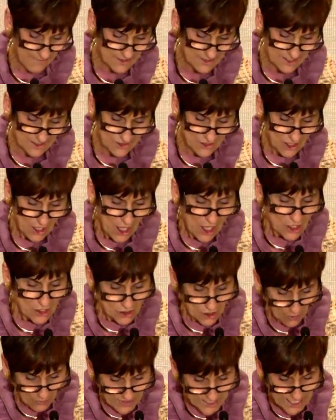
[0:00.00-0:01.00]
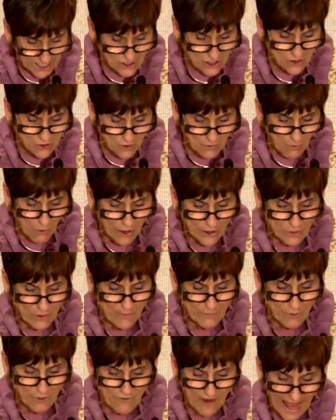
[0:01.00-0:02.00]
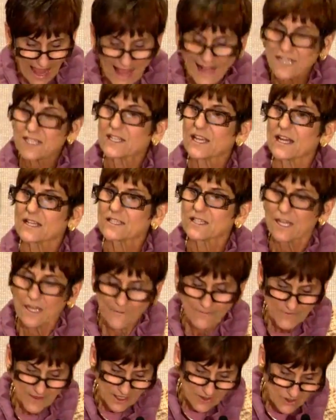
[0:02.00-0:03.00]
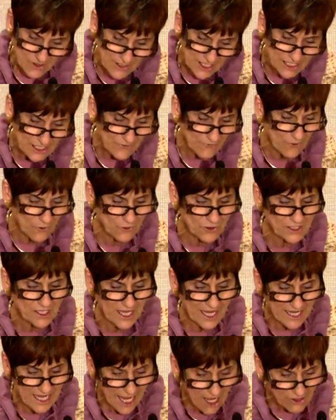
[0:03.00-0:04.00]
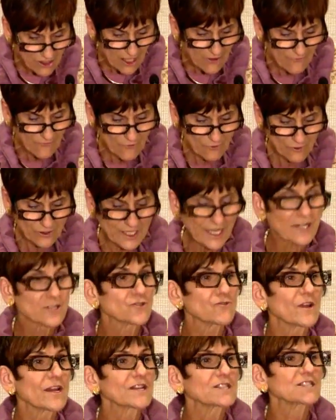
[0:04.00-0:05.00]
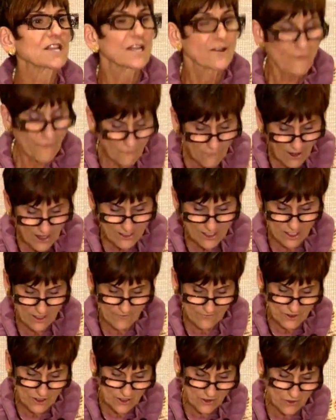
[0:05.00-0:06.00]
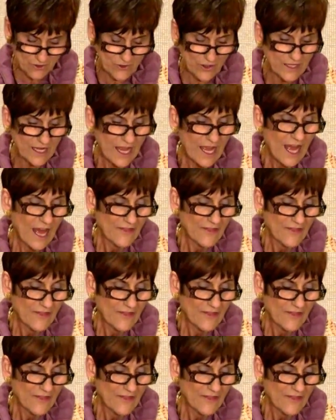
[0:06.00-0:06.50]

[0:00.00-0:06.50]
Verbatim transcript: options. So we need to do more to improve access to these foods, to get healthy foods and drinks in front of children.